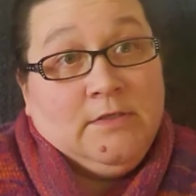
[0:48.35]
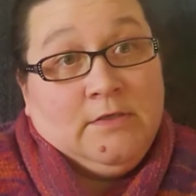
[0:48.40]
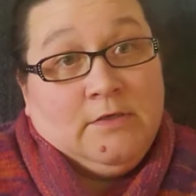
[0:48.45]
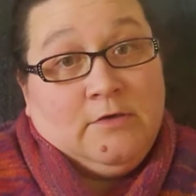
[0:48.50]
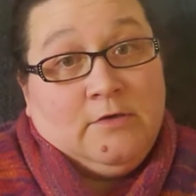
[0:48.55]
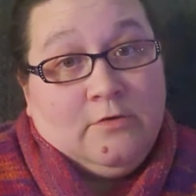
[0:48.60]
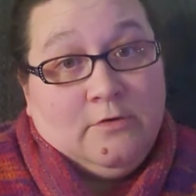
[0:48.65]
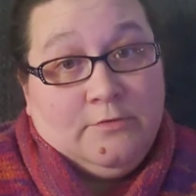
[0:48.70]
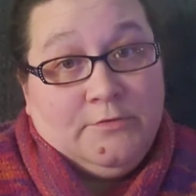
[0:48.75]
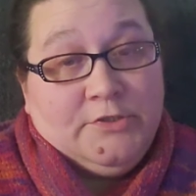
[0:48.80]

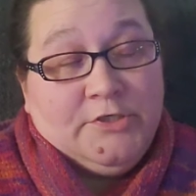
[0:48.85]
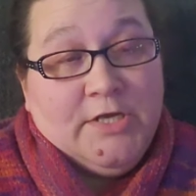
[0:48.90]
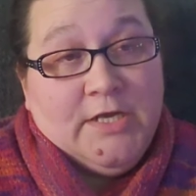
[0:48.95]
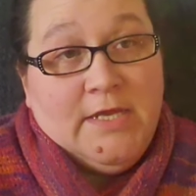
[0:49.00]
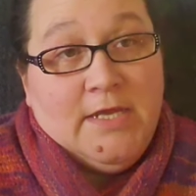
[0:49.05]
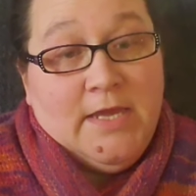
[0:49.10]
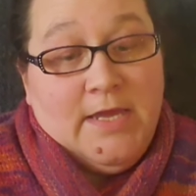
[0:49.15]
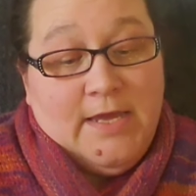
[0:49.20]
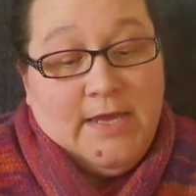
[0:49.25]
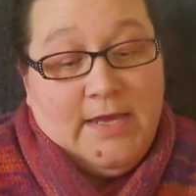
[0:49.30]

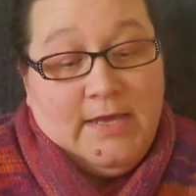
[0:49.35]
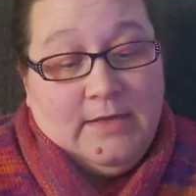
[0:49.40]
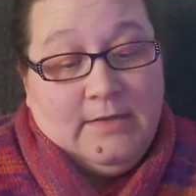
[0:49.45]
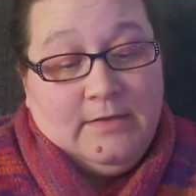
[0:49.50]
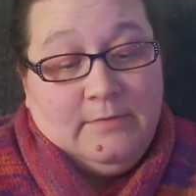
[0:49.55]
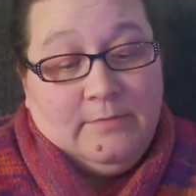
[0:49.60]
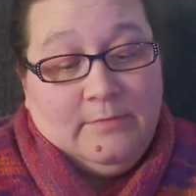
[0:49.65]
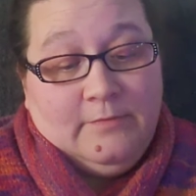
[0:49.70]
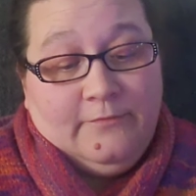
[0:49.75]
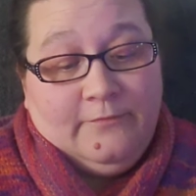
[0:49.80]
crochet hat
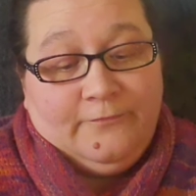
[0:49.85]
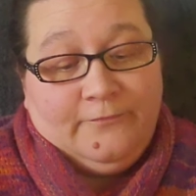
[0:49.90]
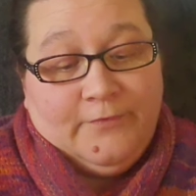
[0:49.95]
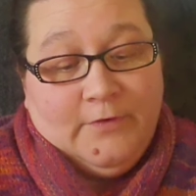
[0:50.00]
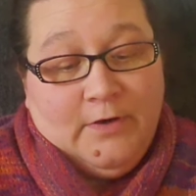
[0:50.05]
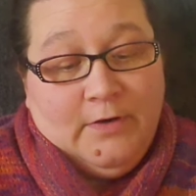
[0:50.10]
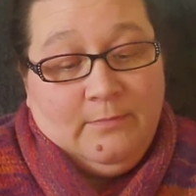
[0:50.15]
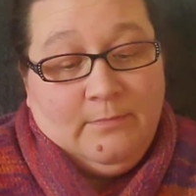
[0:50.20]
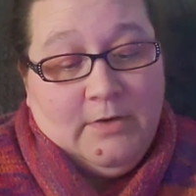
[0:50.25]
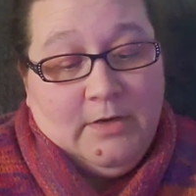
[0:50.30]

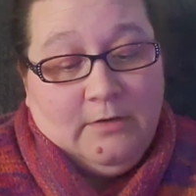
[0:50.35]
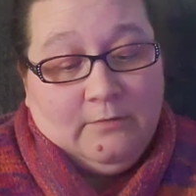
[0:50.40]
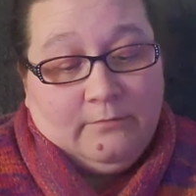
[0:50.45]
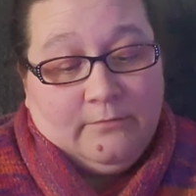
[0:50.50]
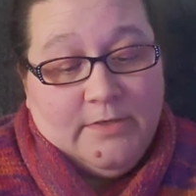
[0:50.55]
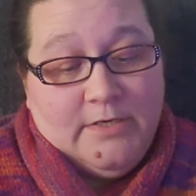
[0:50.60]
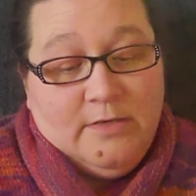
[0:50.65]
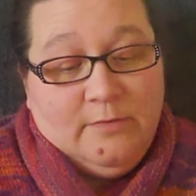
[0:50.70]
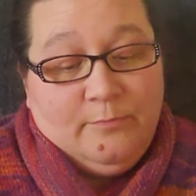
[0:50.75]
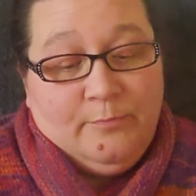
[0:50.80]
from a
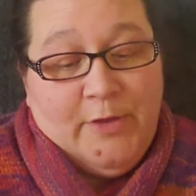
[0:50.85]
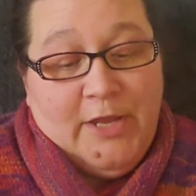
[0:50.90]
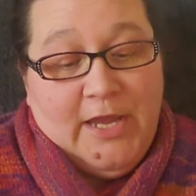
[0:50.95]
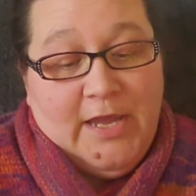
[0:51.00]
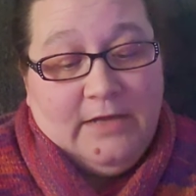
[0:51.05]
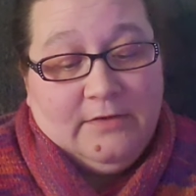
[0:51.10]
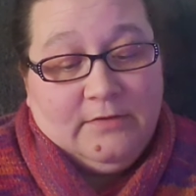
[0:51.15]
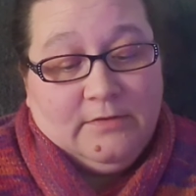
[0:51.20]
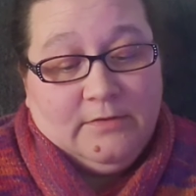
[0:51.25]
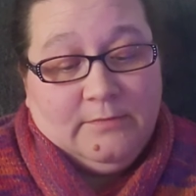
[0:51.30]
written
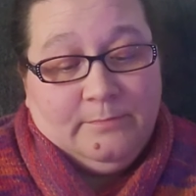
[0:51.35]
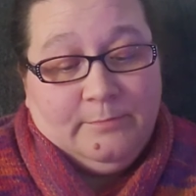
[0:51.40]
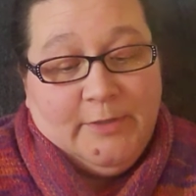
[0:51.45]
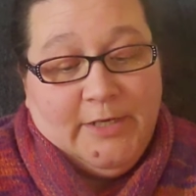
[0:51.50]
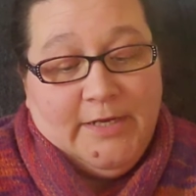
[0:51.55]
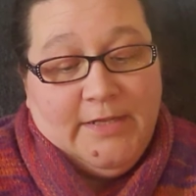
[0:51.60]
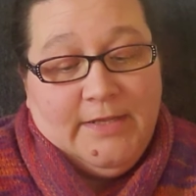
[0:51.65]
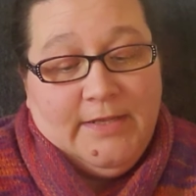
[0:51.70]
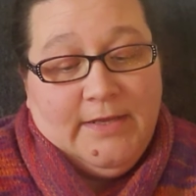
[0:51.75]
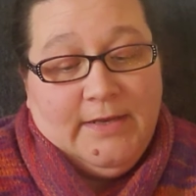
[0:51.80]
pattern
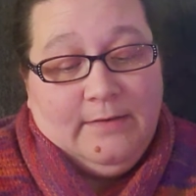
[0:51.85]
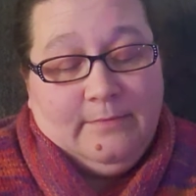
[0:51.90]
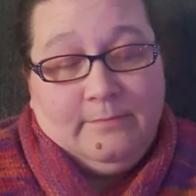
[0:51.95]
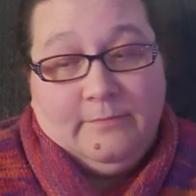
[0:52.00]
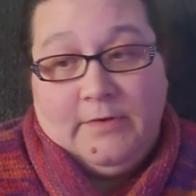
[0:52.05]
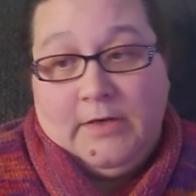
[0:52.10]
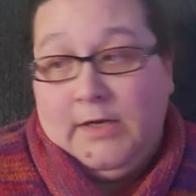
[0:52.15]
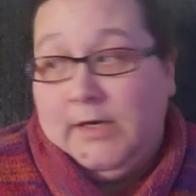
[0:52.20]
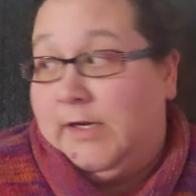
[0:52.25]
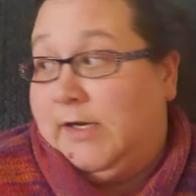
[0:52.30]
by
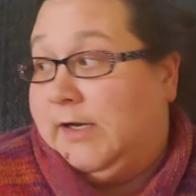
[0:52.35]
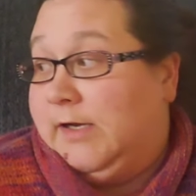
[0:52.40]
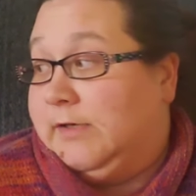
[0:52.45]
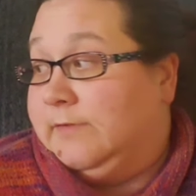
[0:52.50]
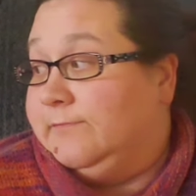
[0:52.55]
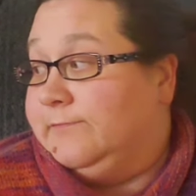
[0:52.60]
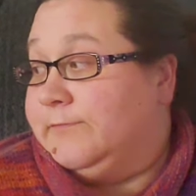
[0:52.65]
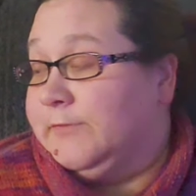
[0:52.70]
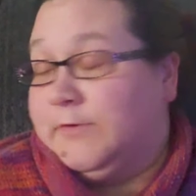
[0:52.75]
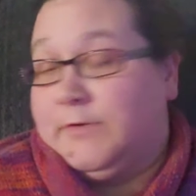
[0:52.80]
them
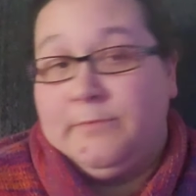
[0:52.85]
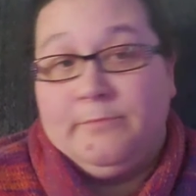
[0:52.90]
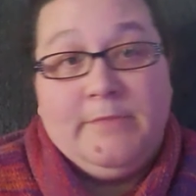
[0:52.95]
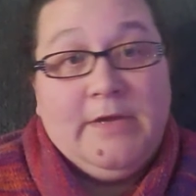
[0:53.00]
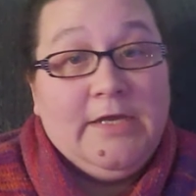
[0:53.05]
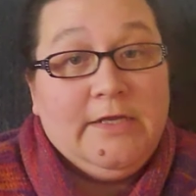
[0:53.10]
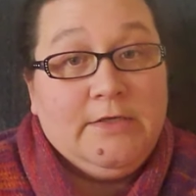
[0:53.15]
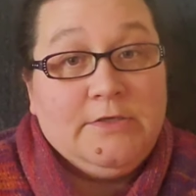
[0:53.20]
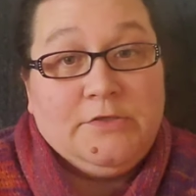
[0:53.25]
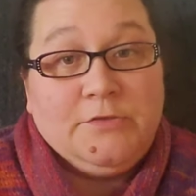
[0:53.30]
for the
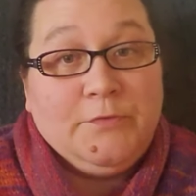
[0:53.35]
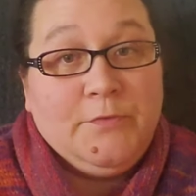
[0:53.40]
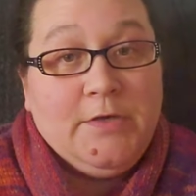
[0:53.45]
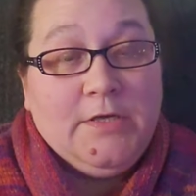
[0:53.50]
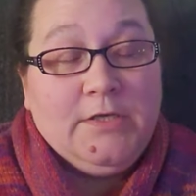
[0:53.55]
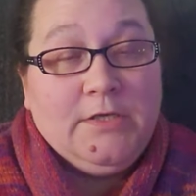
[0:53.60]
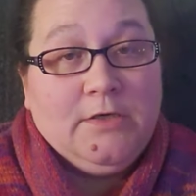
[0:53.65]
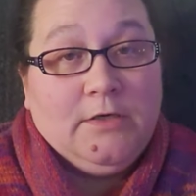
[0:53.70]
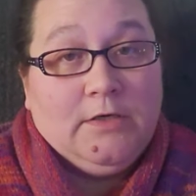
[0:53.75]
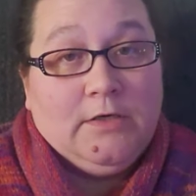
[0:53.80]
Mega
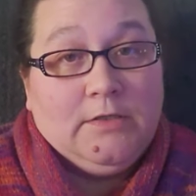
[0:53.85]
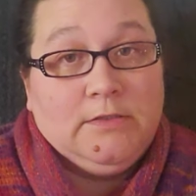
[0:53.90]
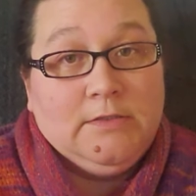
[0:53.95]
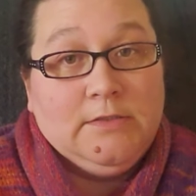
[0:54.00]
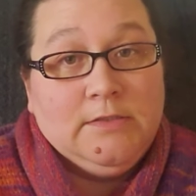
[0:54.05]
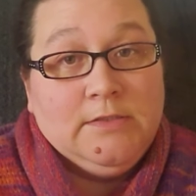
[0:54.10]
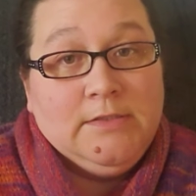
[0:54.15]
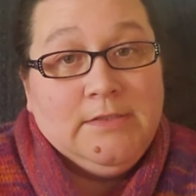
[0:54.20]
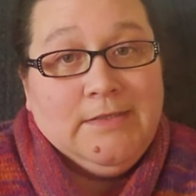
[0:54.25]
Tweed yarn.